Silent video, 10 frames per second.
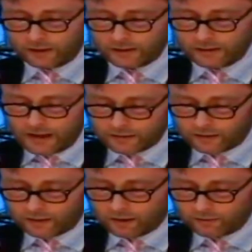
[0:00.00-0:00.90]
who from
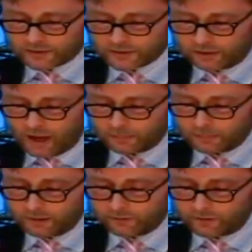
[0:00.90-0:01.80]
the very first
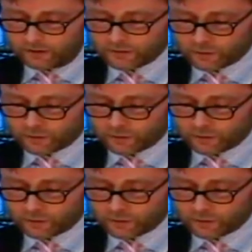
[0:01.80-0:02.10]
years of his